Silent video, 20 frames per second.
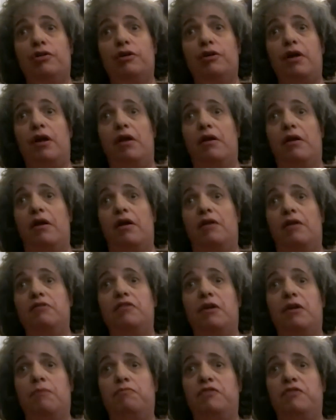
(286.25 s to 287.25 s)
and I
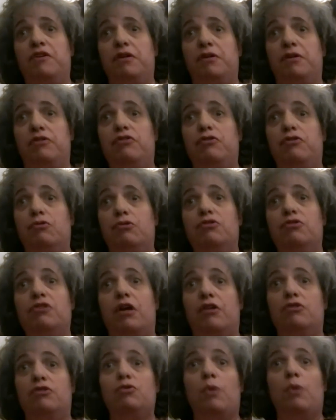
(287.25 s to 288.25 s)
attempted
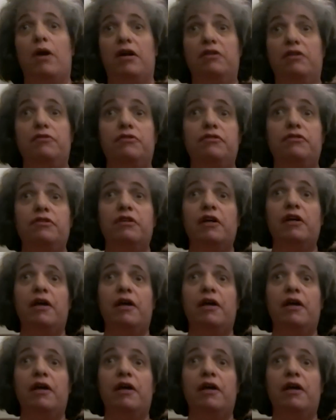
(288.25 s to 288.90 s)
suicide twice.